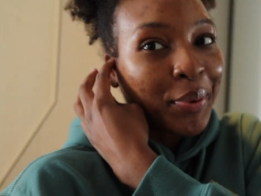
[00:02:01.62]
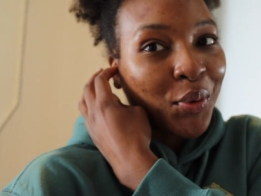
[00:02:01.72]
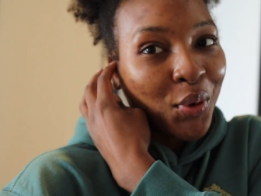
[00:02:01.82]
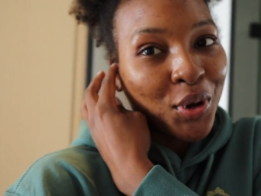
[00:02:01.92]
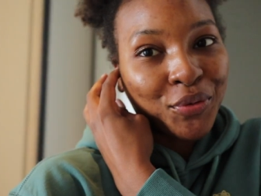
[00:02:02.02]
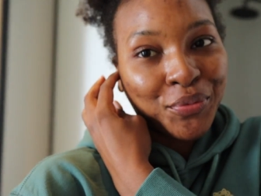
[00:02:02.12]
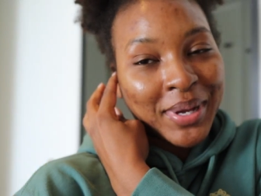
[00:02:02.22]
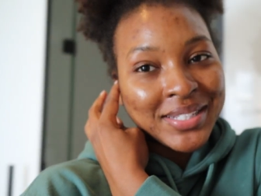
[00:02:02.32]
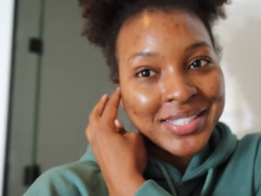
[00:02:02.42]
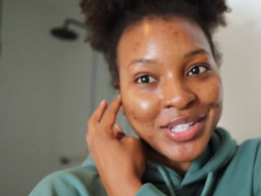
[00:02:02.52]
put all of
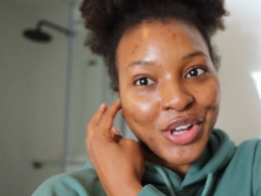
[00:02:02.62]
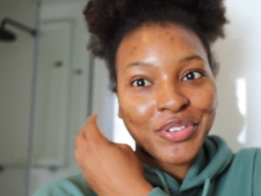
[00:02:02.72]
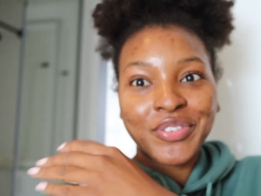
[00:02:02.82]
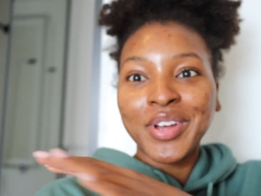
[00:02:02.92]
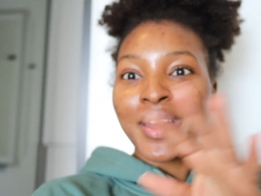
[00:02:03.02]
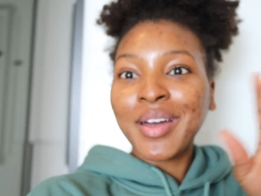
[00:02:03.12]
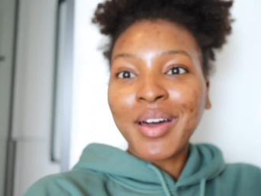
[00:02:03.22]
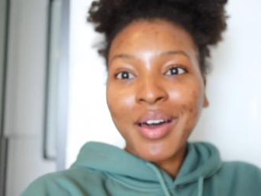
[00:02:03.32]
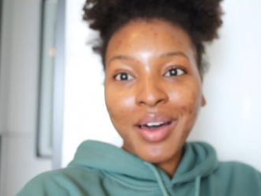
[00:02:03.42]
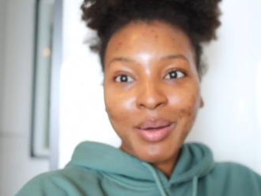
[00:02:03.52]
my stuff
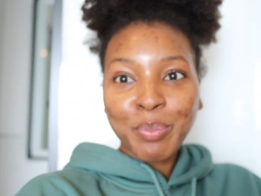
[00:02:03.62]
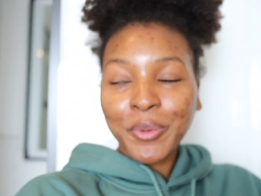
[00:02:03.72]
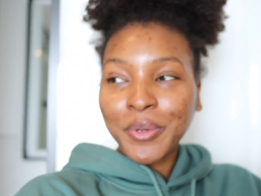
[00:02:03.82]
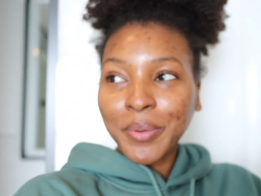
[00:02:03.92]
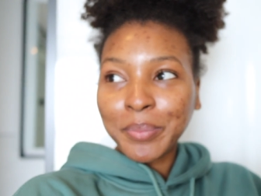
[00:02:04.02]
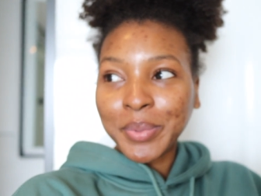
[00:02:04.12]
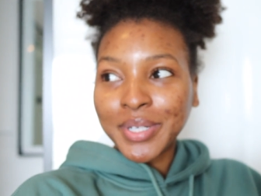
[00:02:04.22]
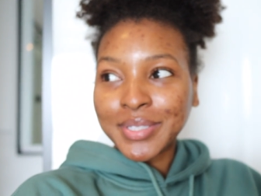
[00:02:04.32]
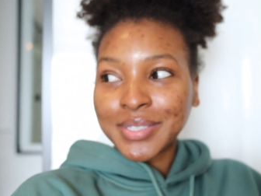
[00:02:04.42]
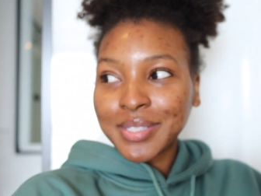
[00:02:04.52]
up
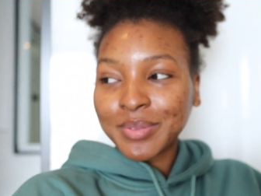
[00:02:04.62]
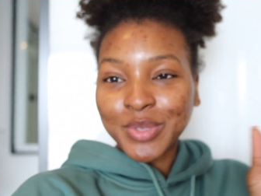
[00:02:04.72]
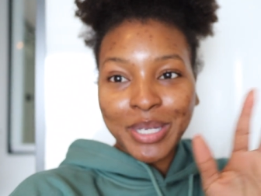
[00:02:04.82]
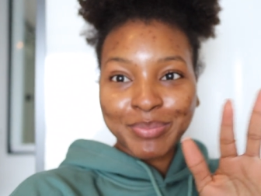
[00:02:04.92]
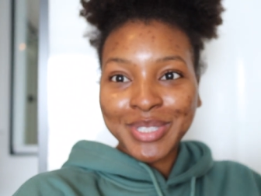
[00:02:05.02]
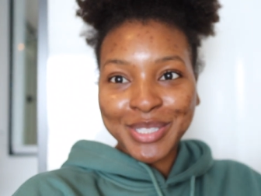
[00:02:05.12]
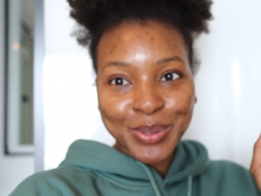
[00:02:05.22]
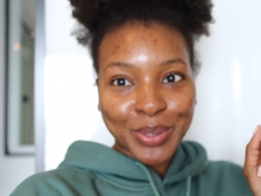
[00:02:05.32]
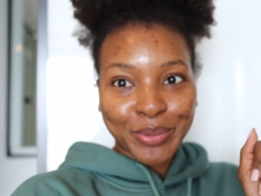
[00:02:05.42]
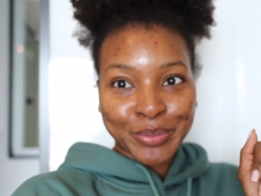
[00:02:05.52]
but yeah let's
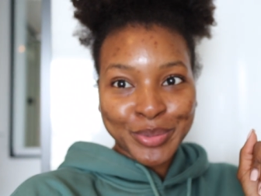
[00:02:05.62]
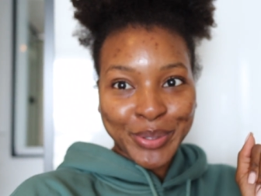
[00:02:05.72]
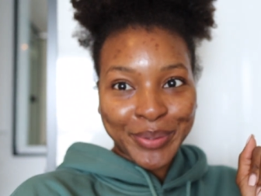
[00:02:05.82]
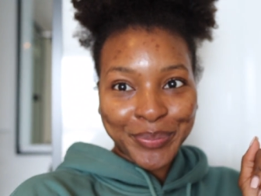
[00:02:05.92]
do a little room tour